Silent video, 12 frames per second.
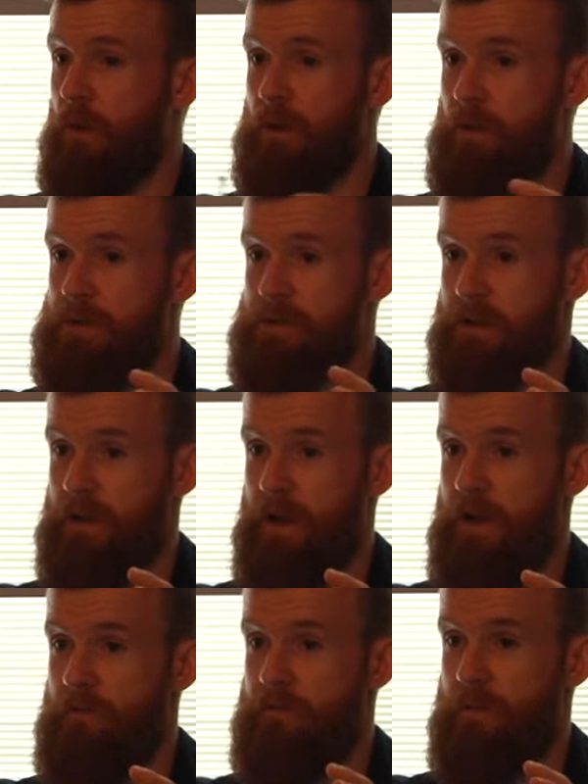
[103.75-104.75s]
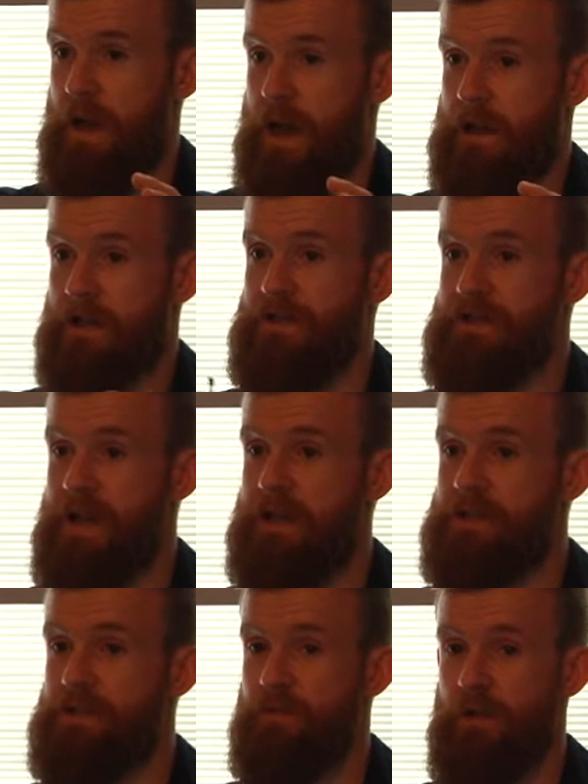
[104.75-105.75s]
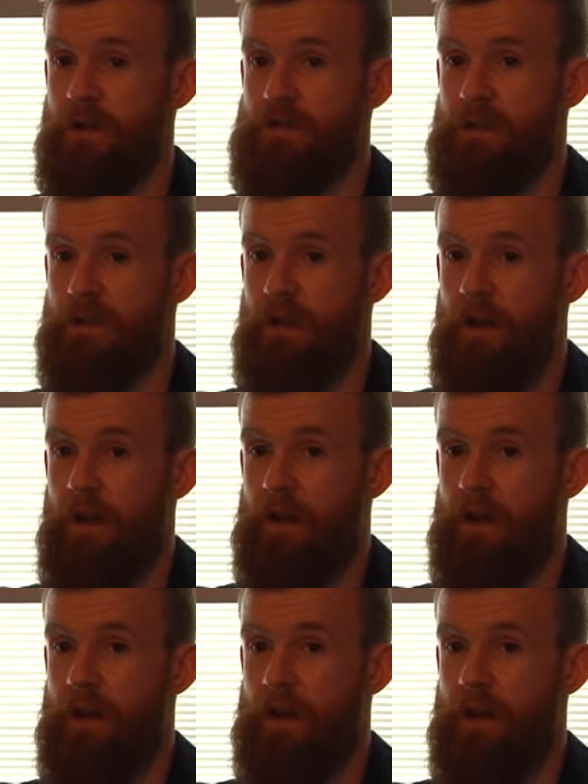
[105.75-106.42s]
although it's a kind of condensed version,